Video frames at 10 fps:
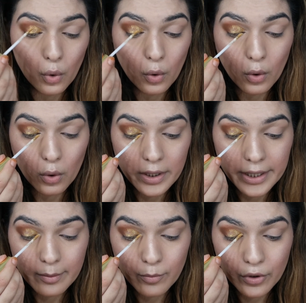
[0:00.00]

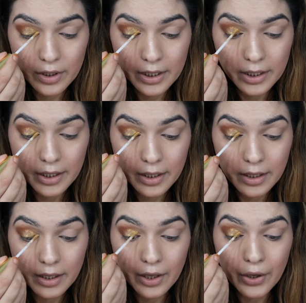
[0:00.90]
Holy moly,
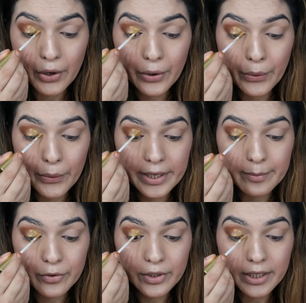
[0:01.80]
holy
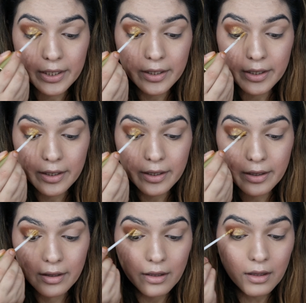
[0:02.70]
moly,
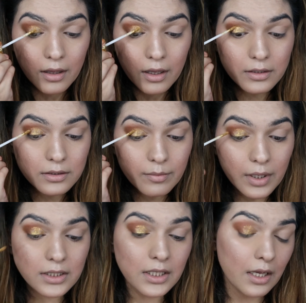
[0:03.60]
it's
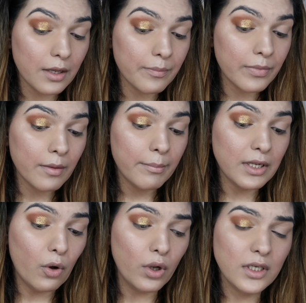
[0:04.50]
amazing.
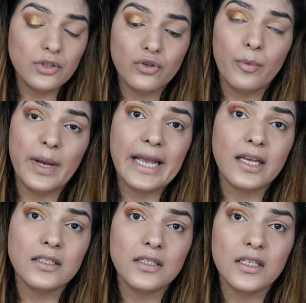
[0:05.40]
The only
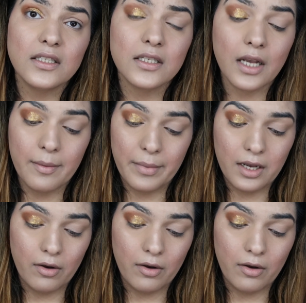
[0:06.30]
drawback is that it's coming